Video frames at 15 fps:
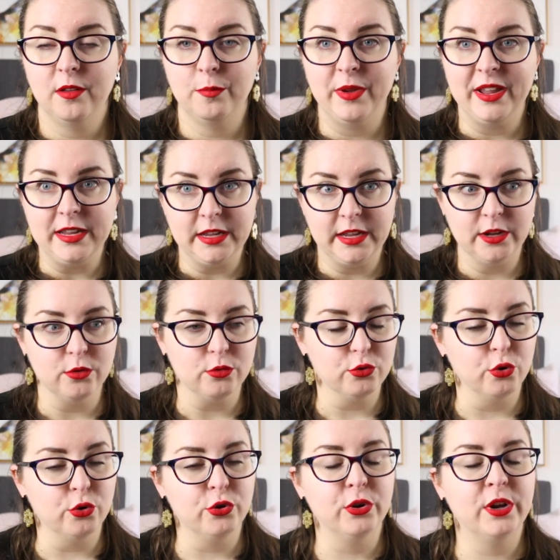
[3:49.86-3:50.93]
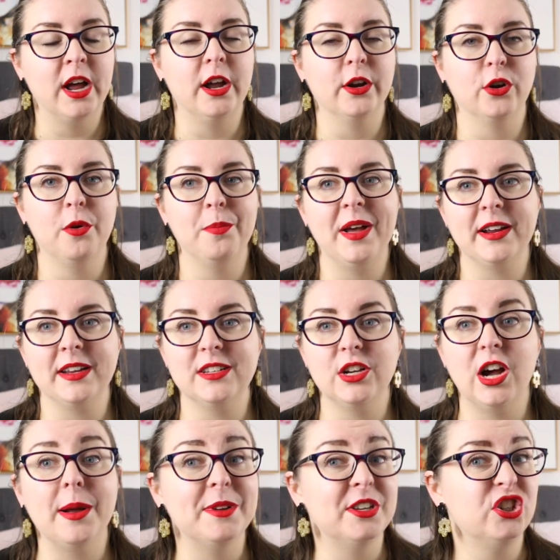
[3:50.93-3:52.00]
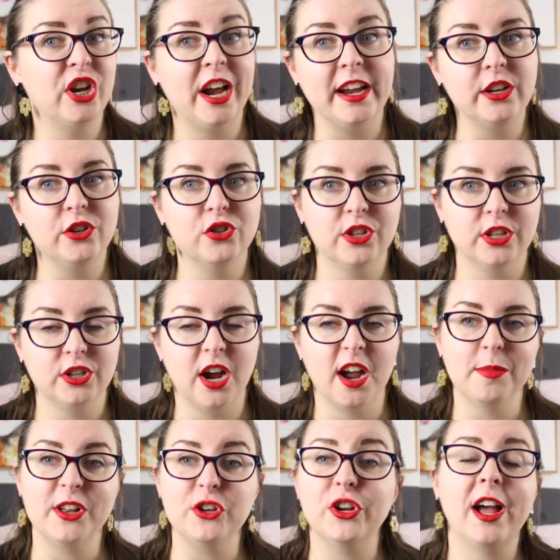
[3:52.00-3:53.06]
being killed, or you can't go back in time and change the timeline.